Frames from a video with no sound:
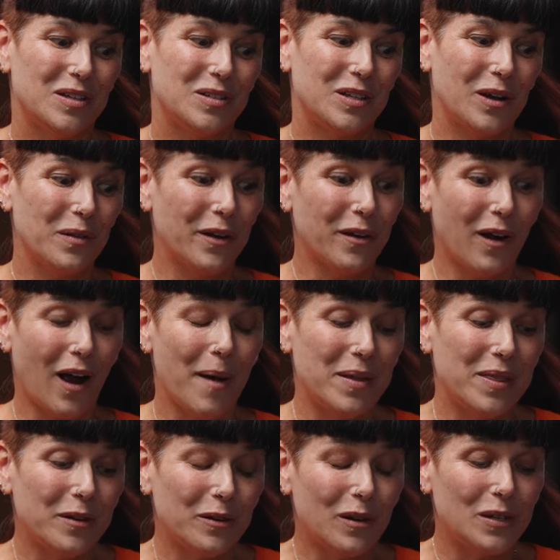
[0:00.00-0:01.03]
So there
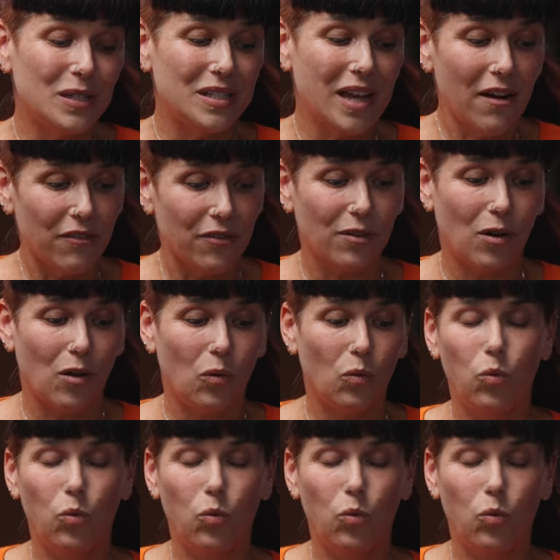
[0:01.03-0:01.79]
are several.